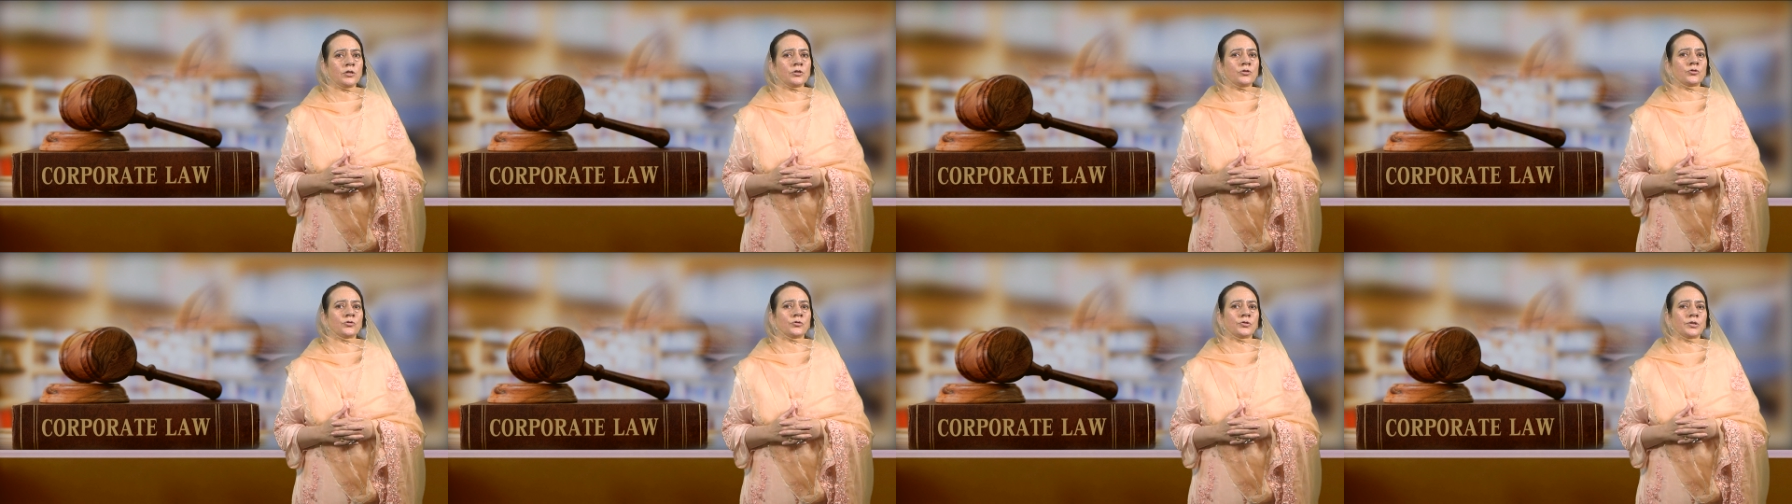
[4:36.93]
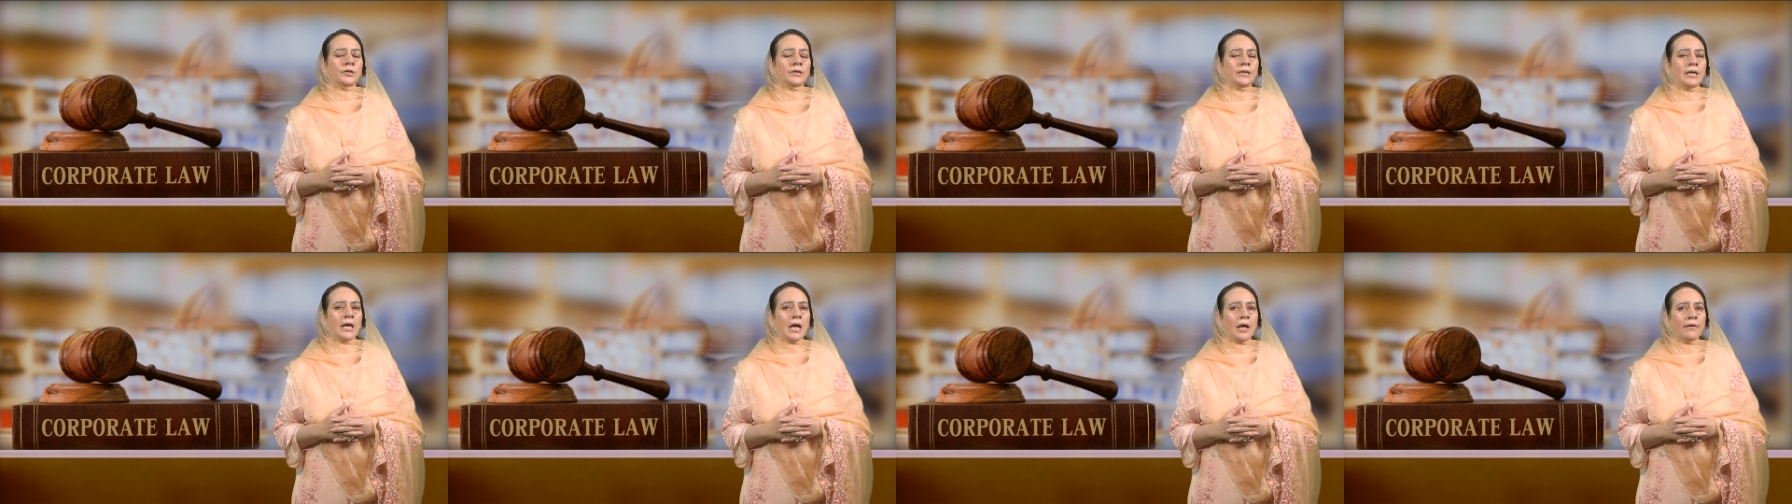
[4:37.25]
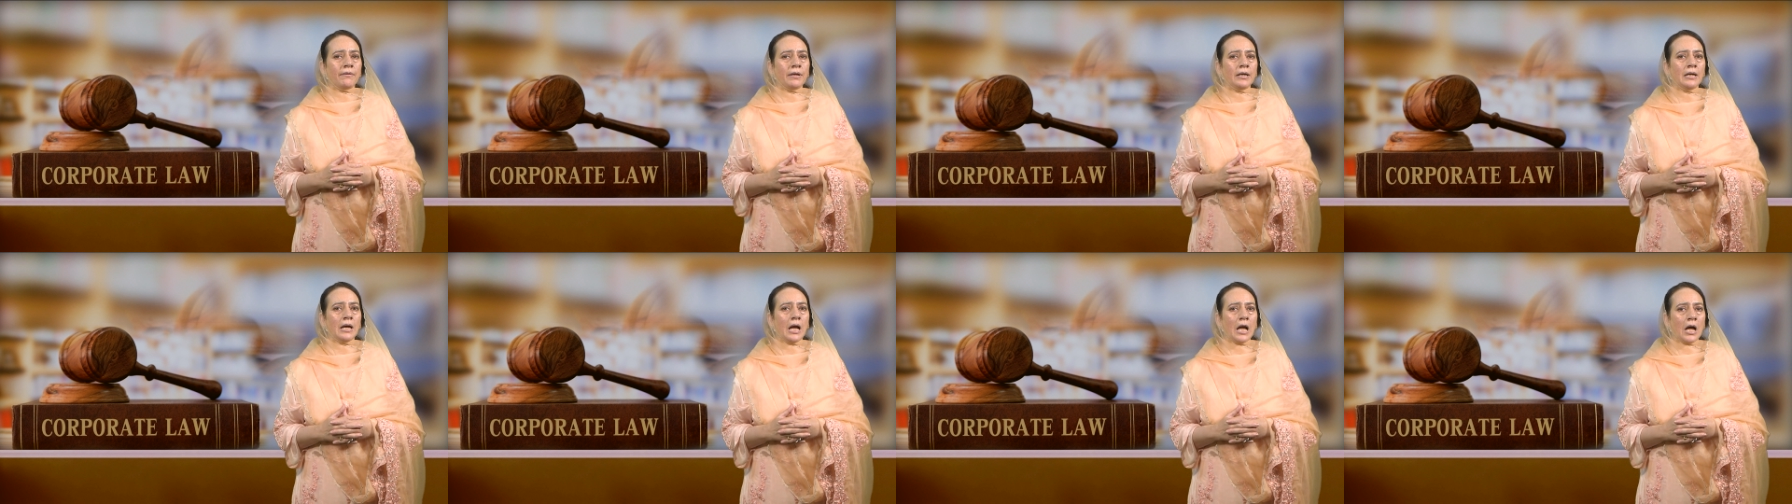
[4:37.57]
to the
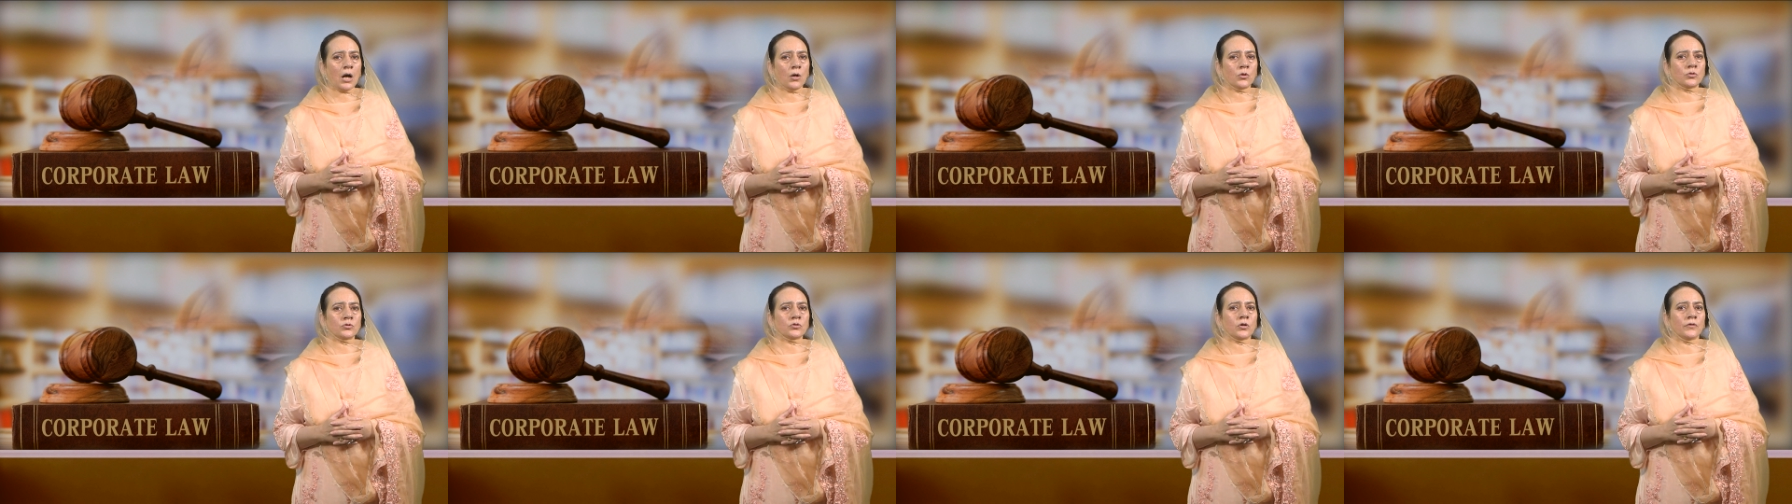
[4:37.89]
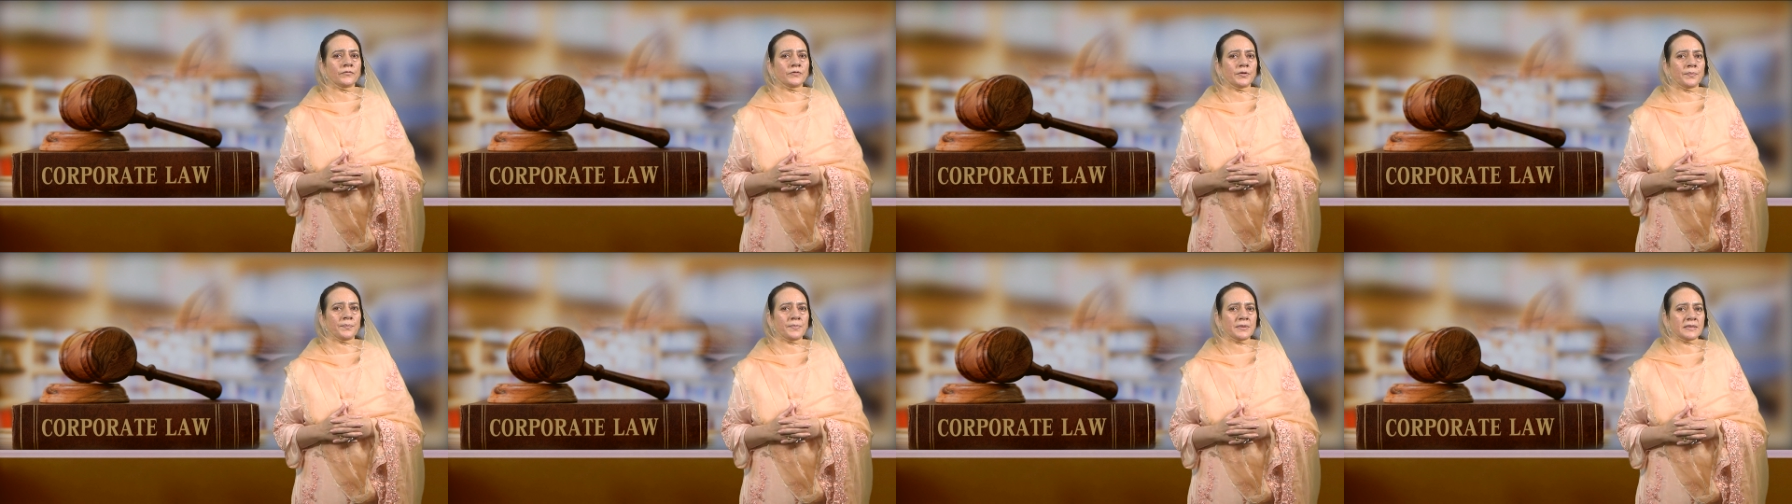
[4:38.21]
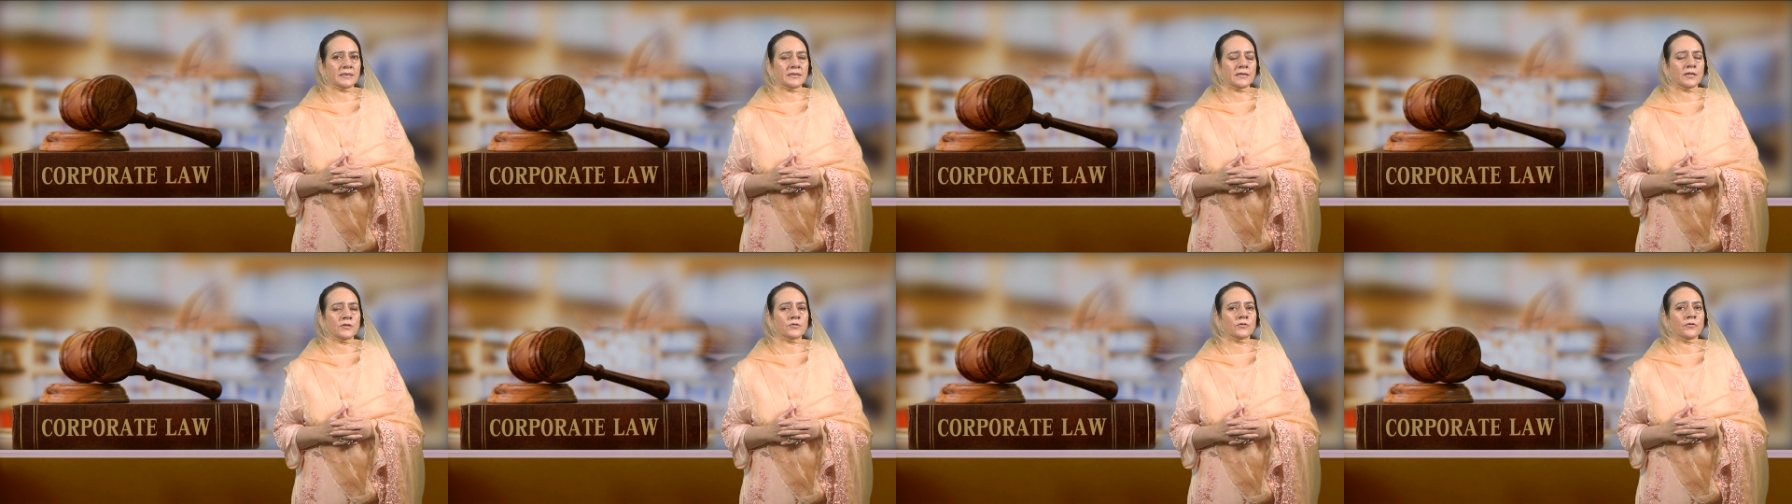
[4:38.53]
carrying out of the
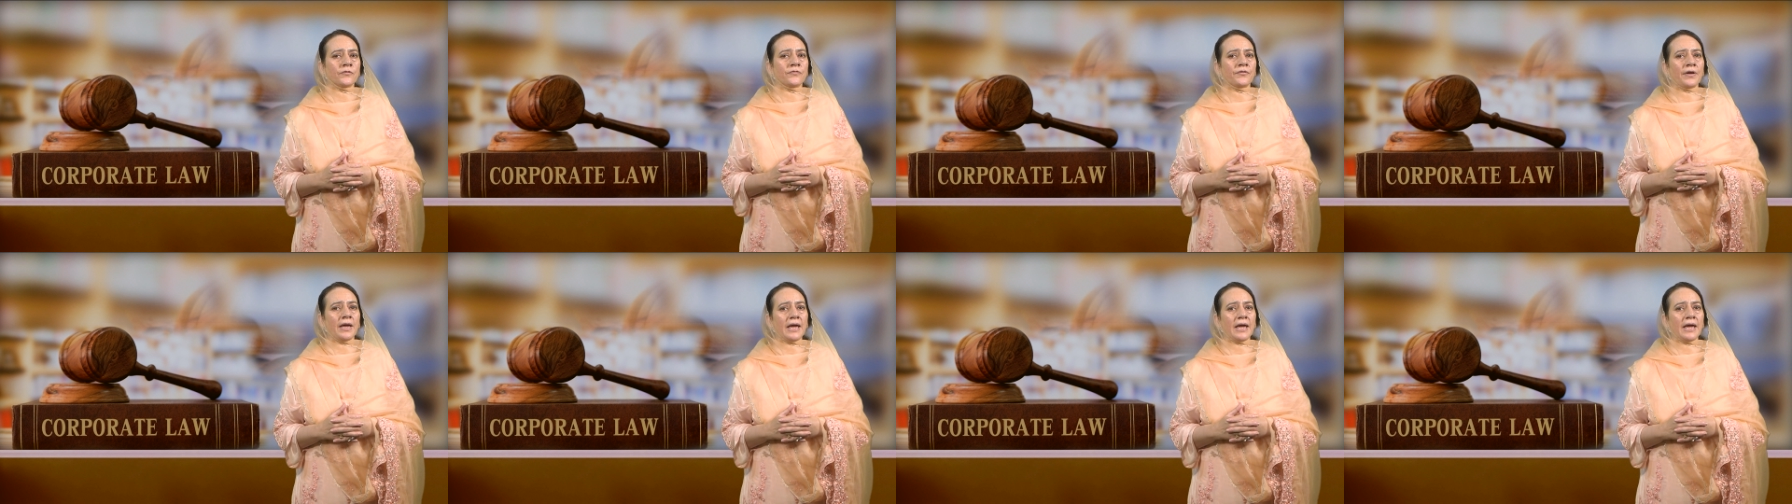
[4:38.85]
business of